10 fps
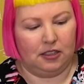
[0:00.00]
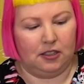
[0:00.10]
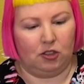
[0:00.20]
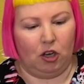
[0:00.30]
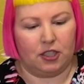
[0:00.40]

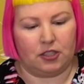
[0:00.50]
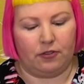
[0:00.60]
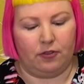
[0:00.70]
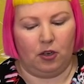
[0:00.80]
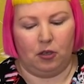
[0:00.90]
got
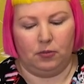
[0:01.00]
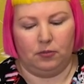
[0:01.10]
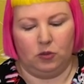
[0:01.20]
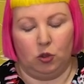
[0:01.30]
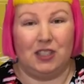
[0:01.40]

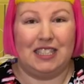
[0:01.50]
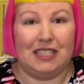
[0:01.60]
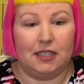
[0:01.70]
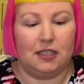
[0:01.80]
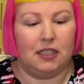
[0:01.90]
from or
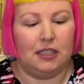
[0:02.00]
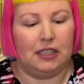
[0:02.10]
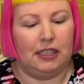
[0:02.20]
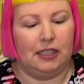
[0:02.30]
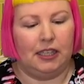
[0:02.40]
did
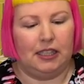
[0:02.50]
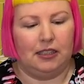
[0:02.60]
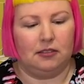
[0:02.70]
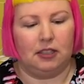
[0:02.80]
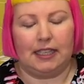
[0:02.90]
in
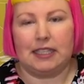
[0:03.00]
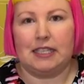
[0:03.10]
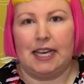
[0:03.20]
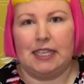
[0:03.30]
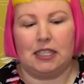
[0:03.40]
a like
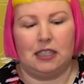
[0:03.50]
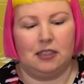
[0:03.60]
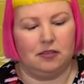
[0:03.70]
state,